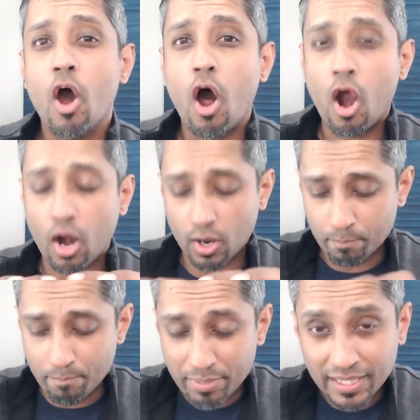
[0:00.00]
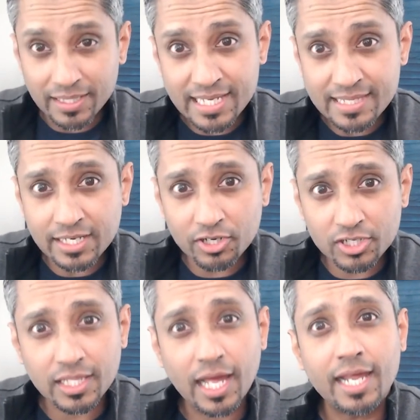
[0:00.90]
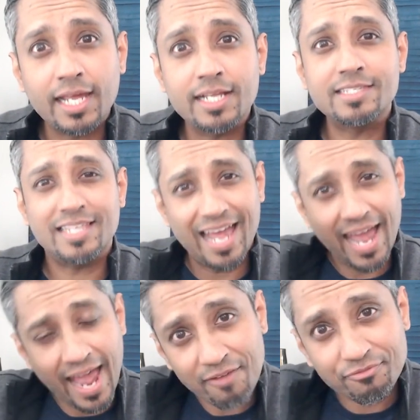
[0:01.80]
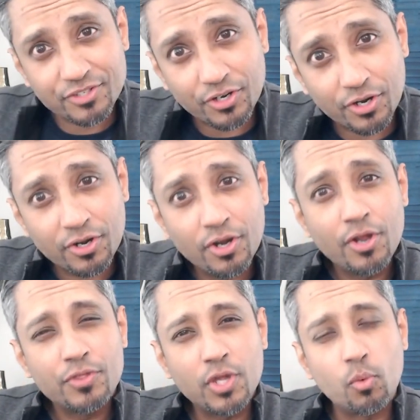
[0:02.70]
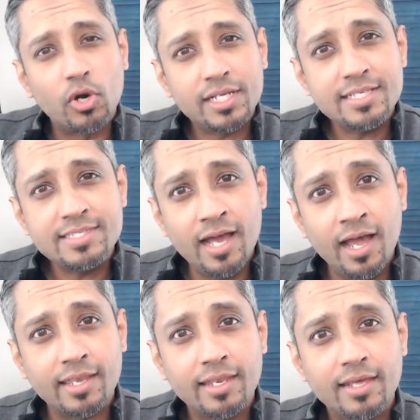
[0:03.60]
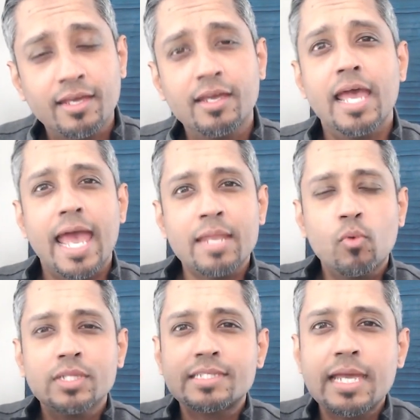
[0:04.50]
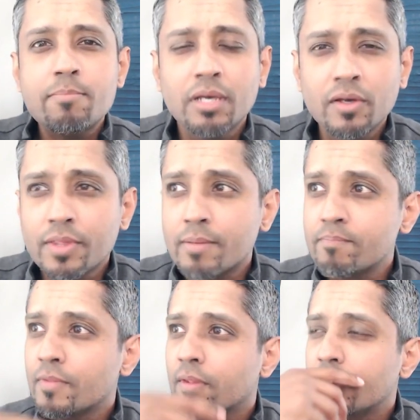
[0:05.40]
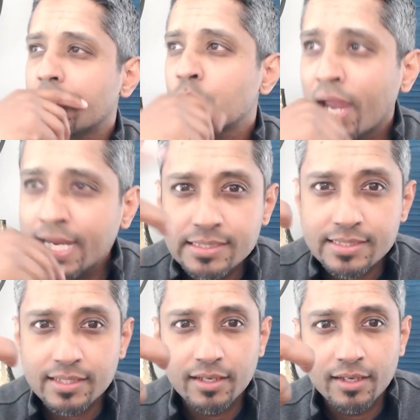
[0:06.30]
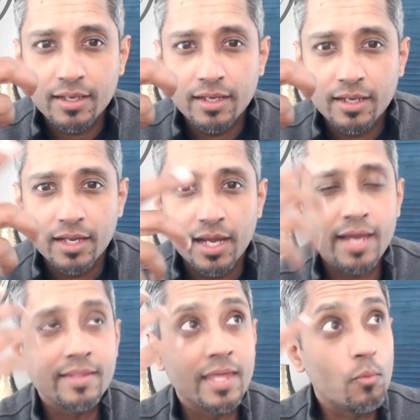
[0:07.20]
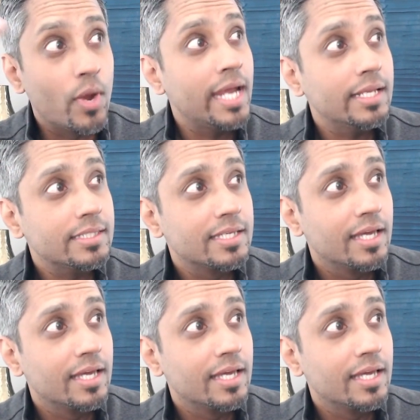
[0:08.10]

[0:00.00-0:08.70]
are billing their clients after the work is done? And once they bill them, they wait and they wait